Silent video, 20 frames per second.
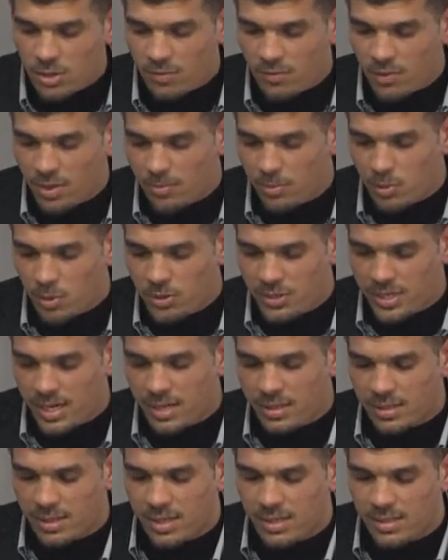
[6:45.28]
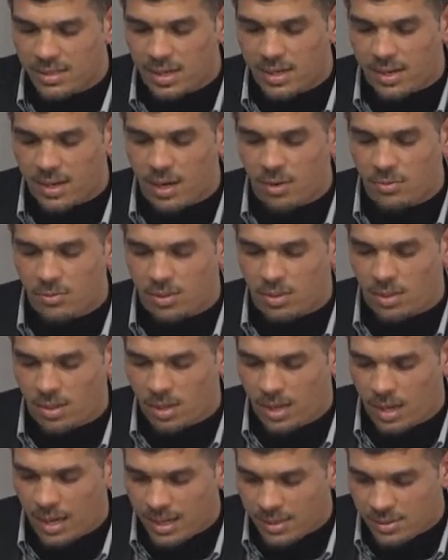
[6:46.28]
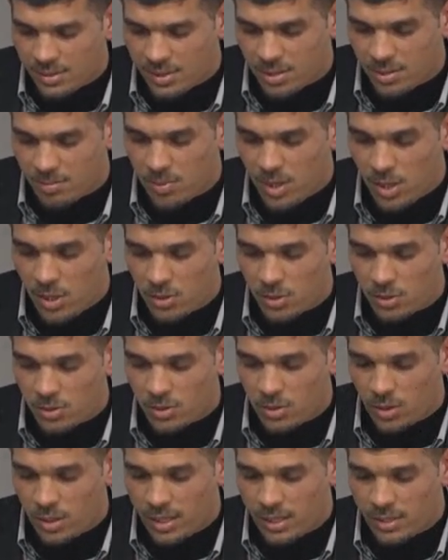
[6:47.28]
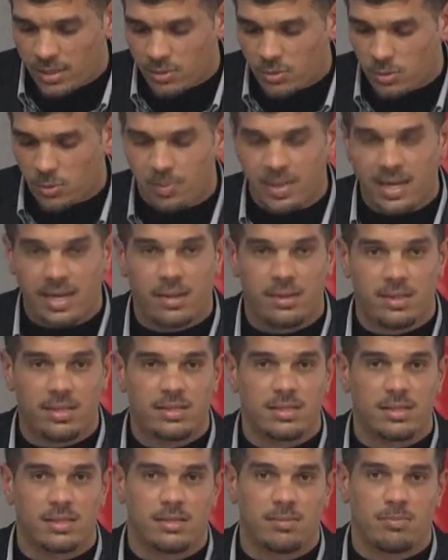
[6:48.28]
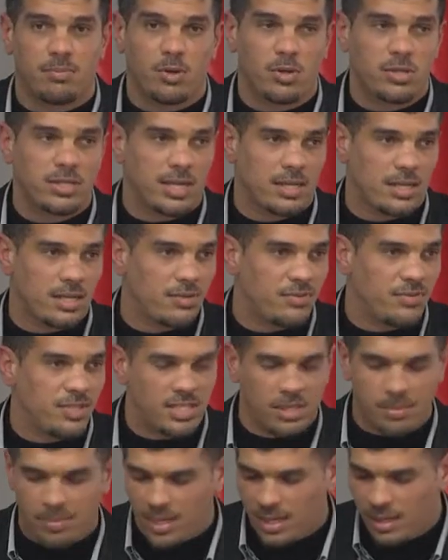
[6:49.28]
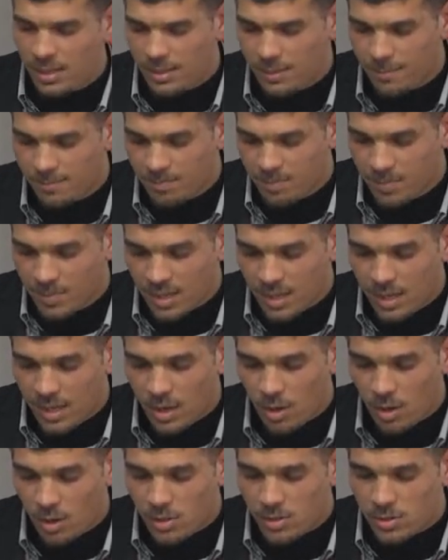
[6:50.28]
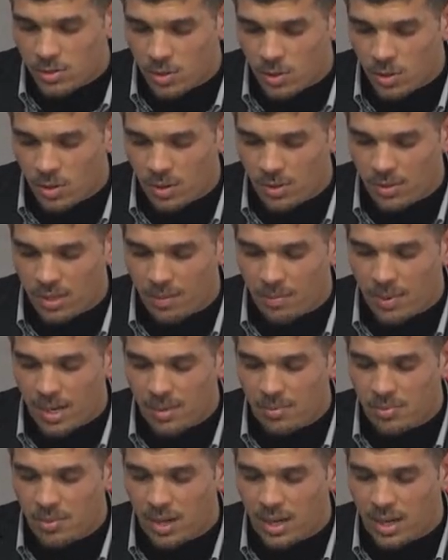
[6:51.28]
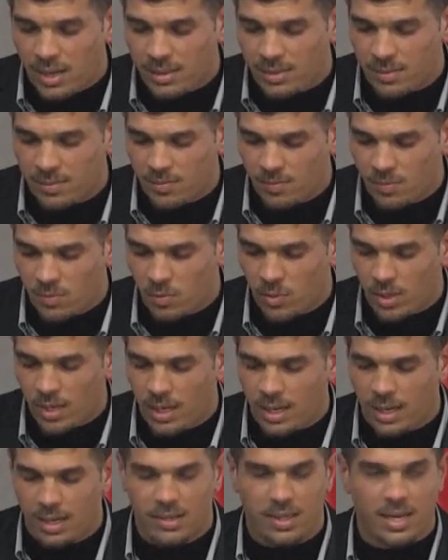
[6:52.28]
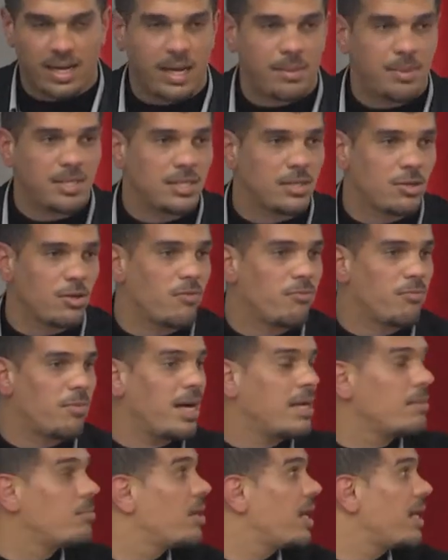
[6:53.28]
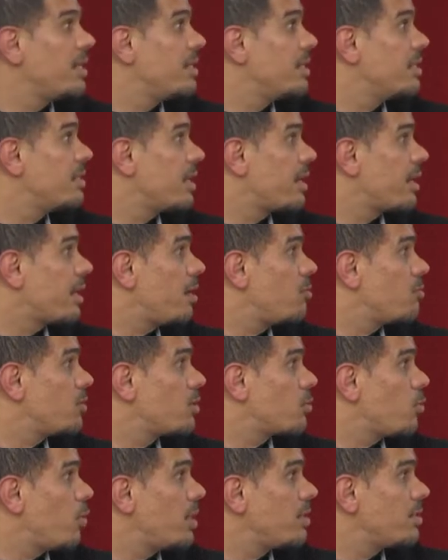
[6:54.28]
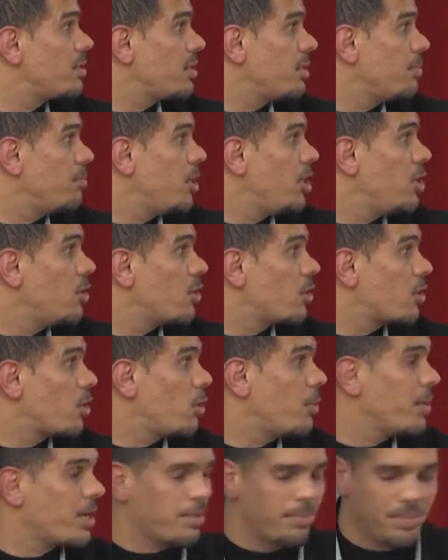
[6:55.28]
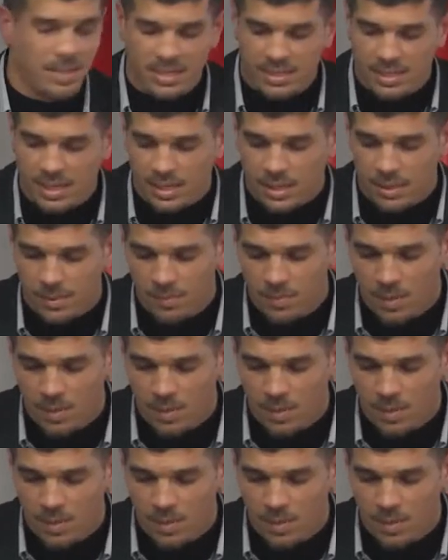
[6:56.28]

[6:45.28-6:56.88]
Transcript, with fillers: of the project is around 100 million dollars to make this project is visible. Also, the pipeline will, uh, the capacity of pipeline is around 20 billion cubic meter.